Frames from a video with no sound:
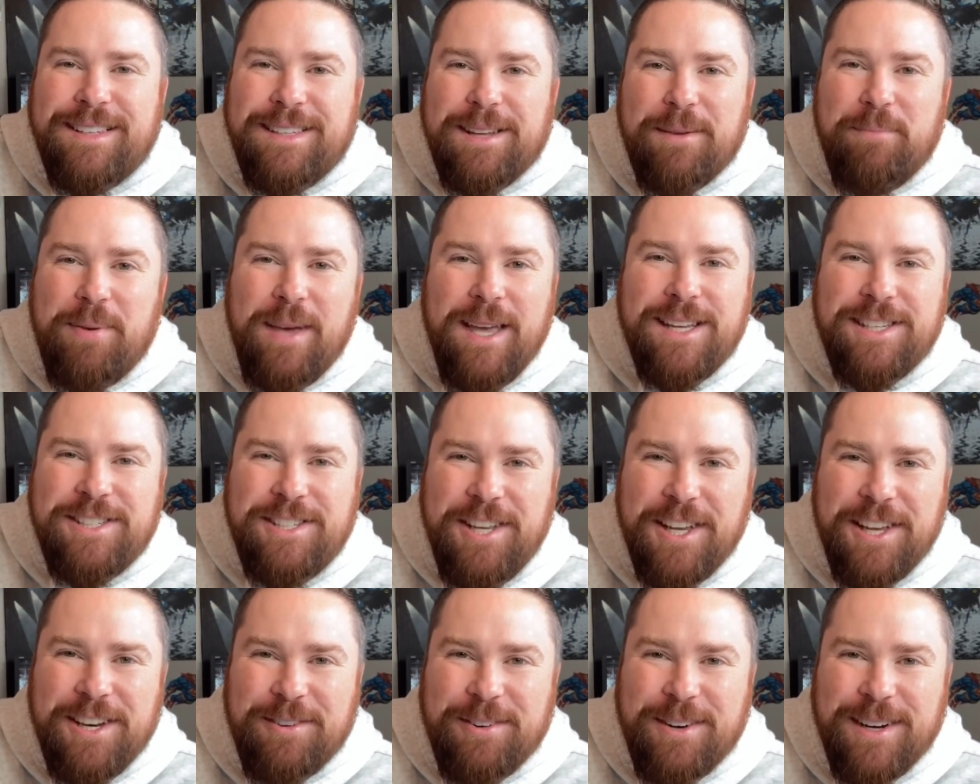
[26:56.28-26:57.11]
to be
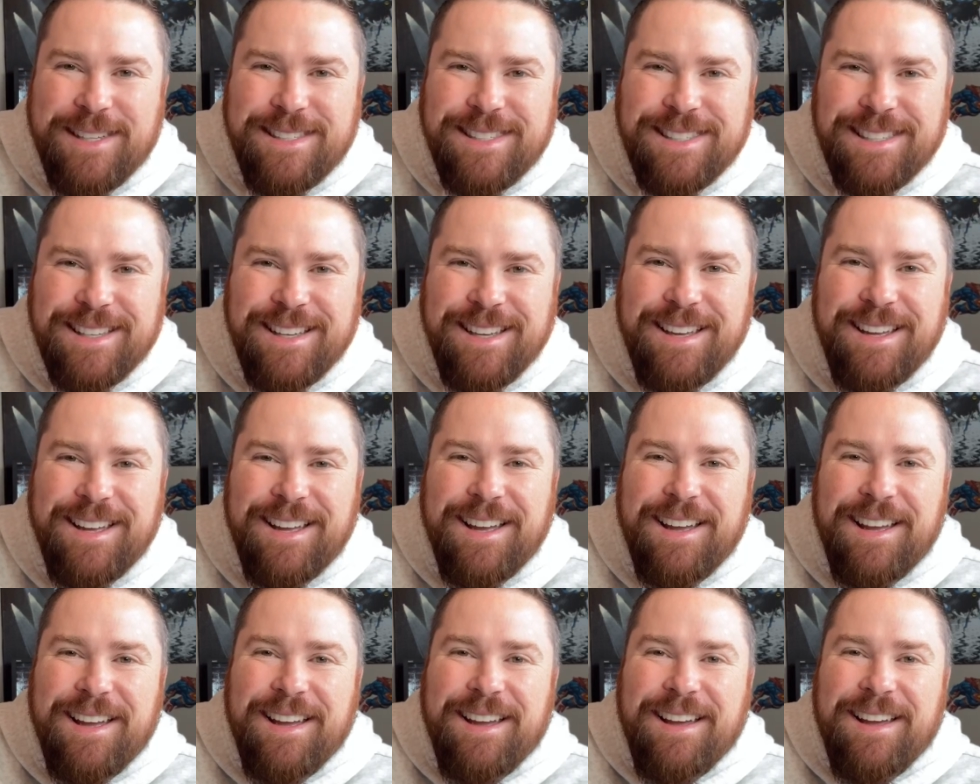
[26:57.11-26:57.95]
generous.
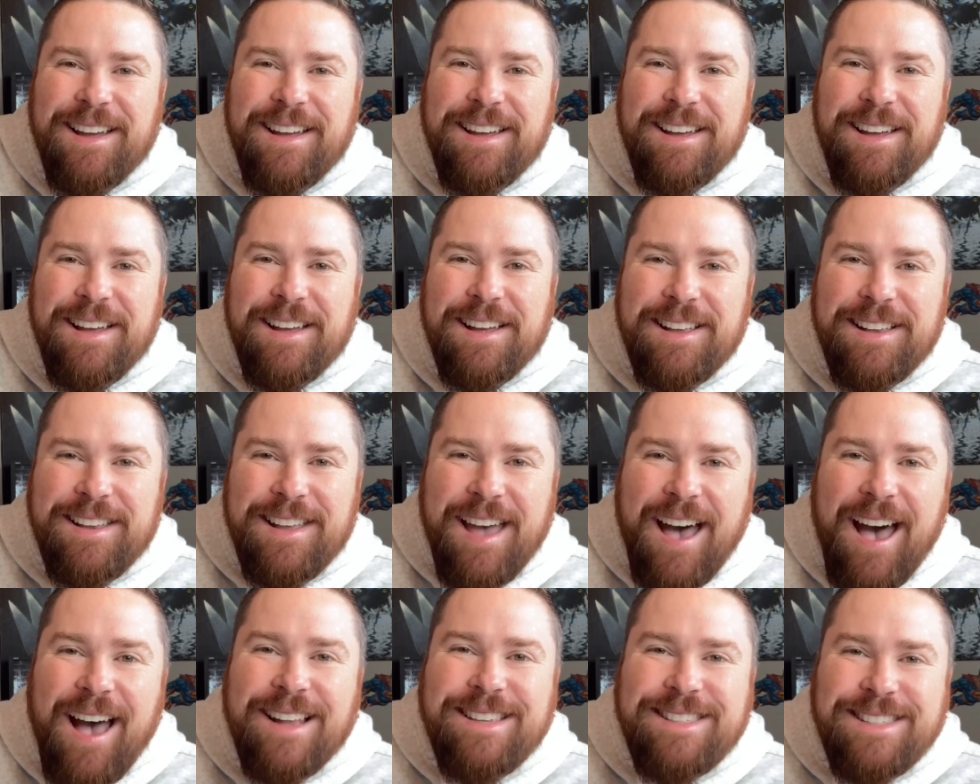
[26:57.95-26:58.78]
And
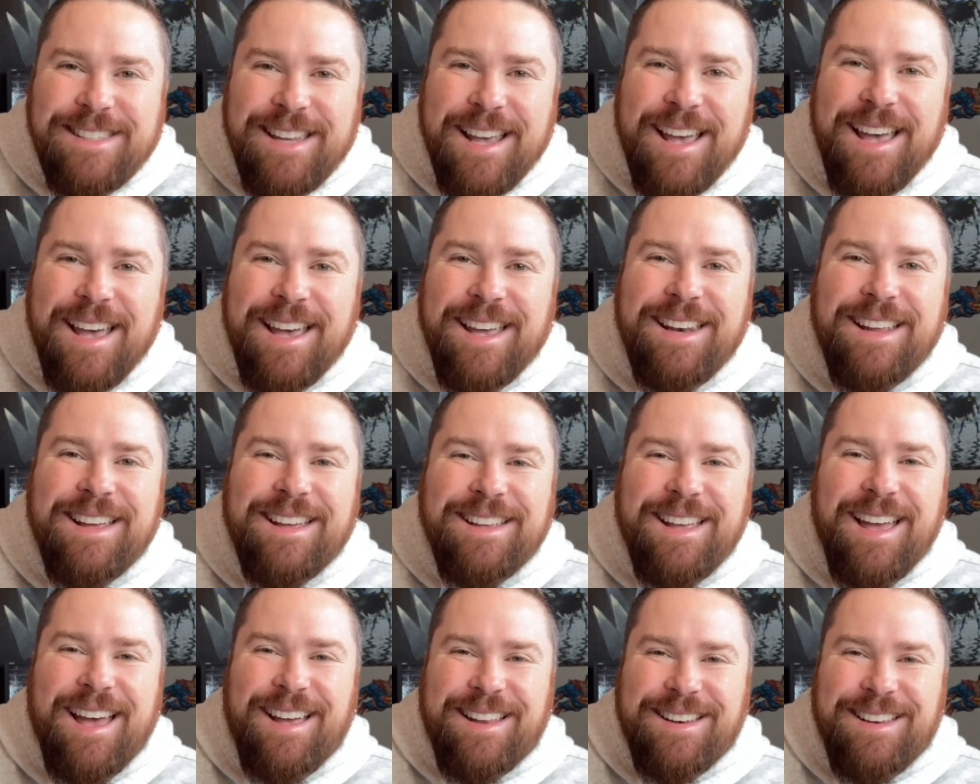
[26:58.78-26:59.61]
God said,
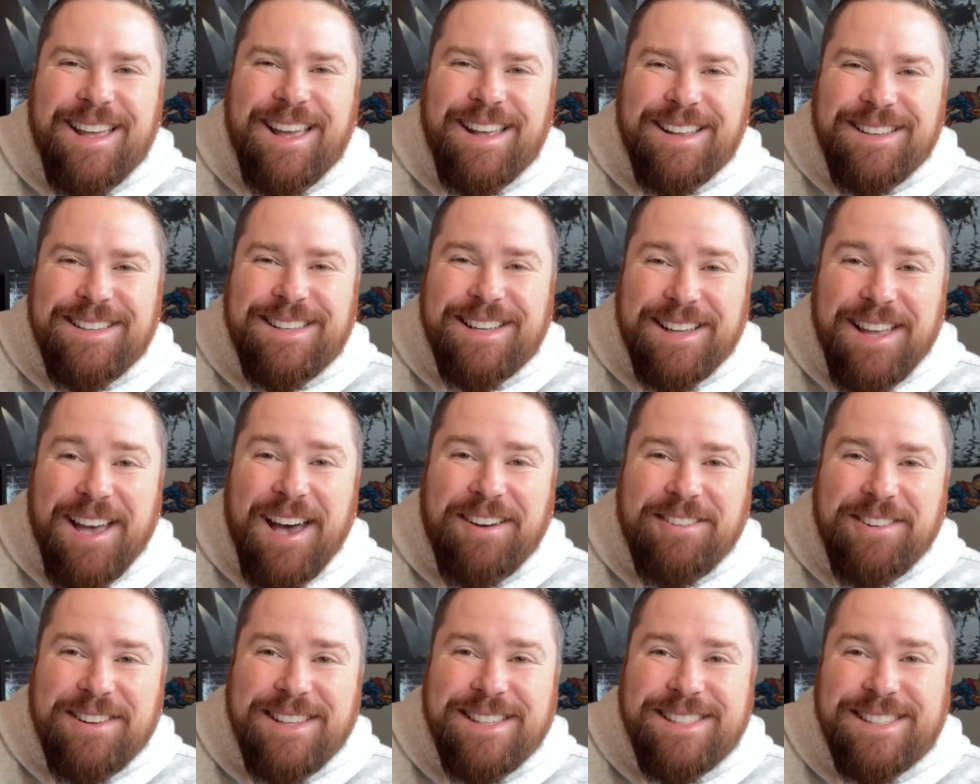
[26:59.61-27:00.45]
yeah, did
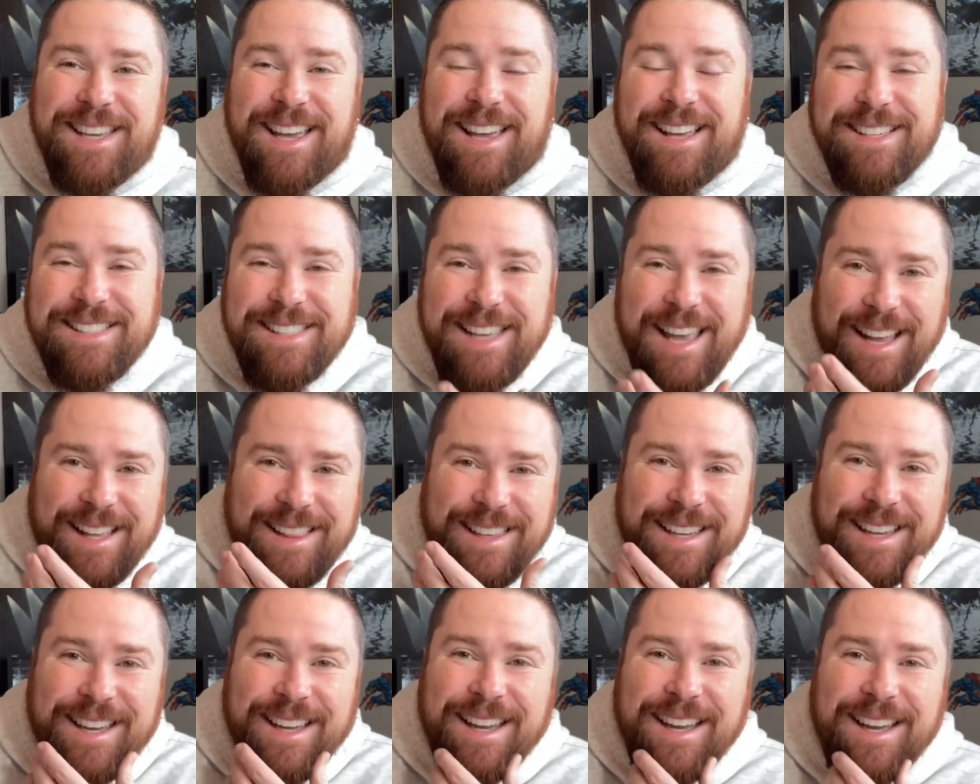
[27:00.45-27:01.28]
God really say?
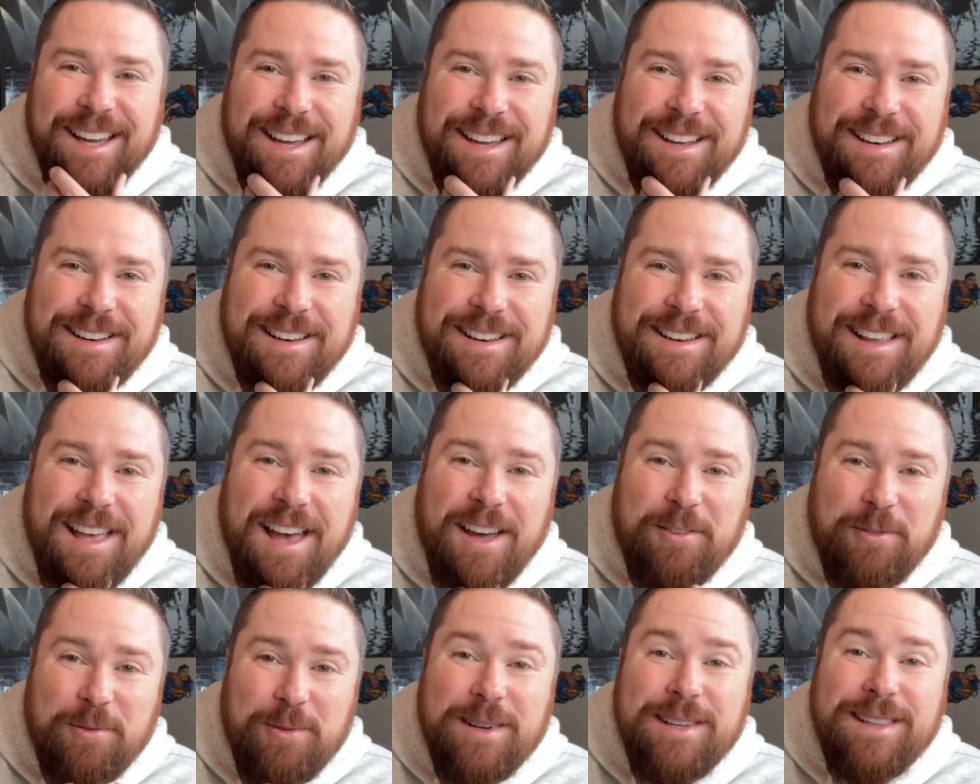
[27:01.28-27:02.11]
Exactly. Did
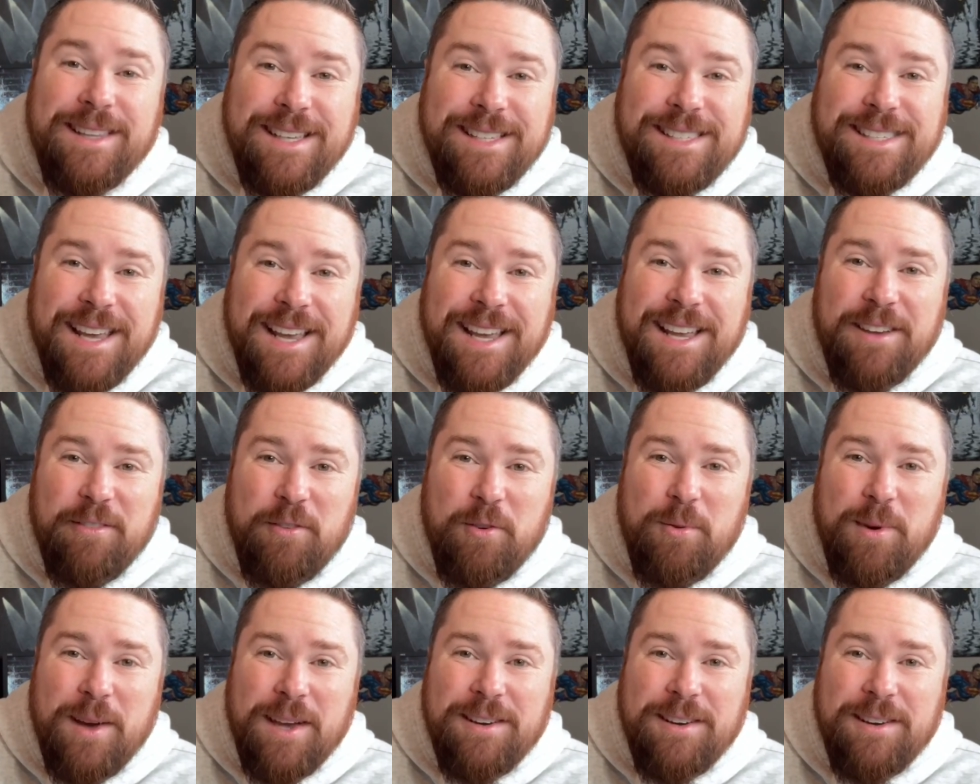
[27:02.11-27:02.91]
God really say give away